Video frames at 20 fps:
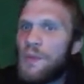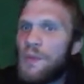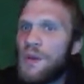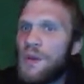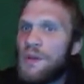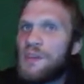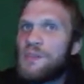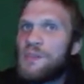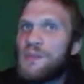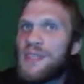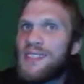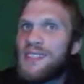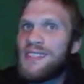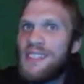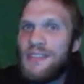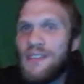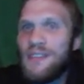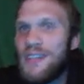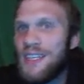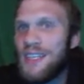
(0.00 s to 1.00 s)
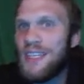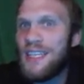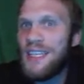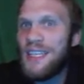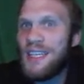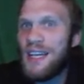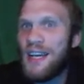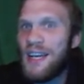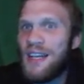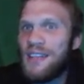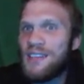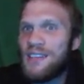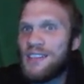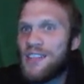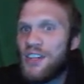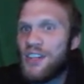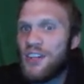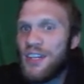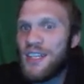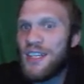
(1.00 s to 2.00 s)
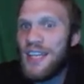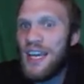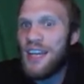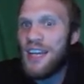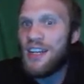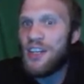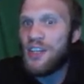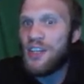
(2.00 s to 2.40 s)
specifically on securing data in